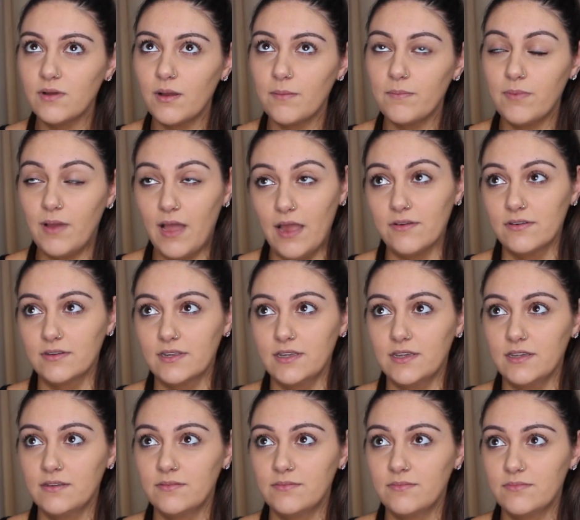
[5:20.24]

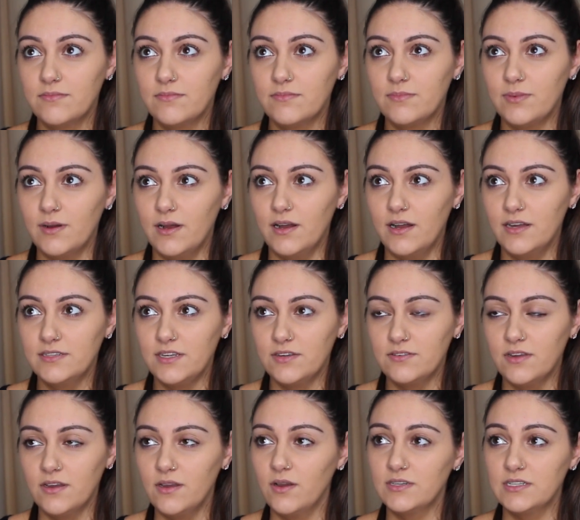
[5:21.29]
Apparently, but I
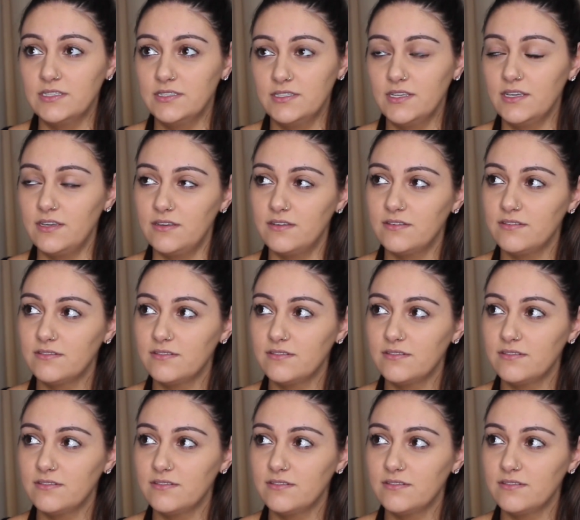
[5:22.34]
don't know. I didn't see it.